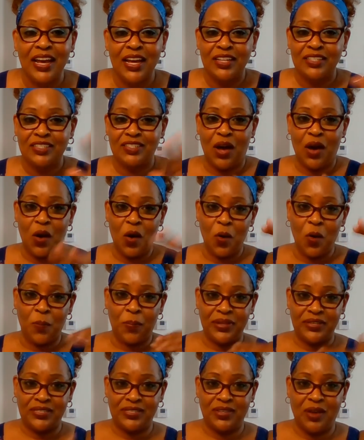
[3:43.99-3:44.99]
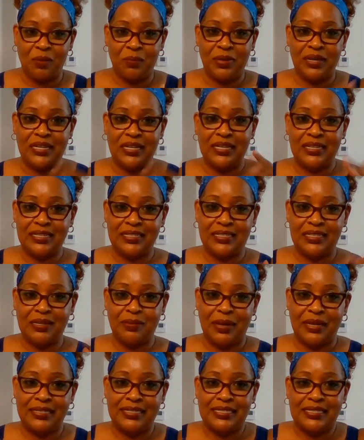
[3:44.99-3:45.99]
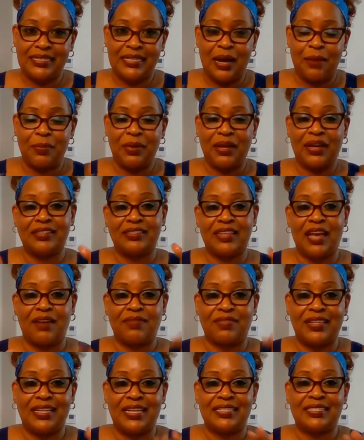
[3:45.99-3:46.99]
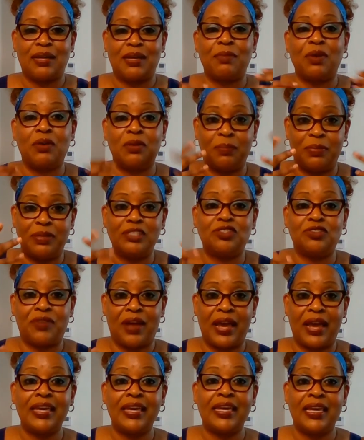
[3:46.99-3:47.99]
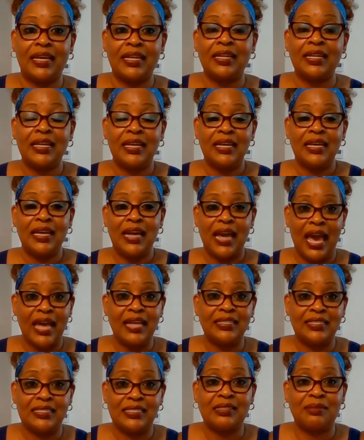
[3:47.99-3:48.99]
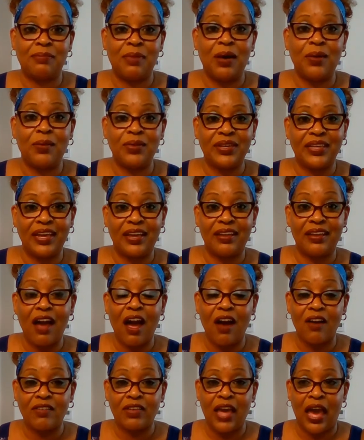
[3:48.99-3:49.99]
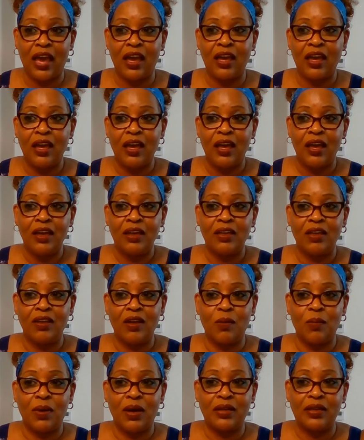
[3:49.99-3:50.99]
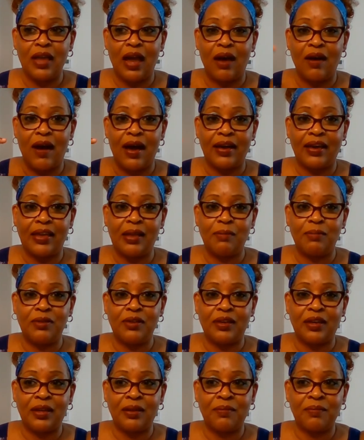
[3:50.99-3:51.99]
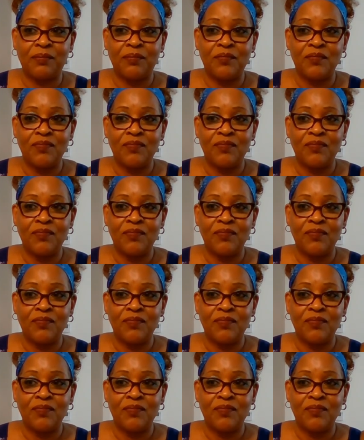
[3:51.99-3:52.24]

So I hope it's gonna be good to my stomach, because after this, I'm gonna be drinking and smoking, okay? You know what, y'all, I keep looking.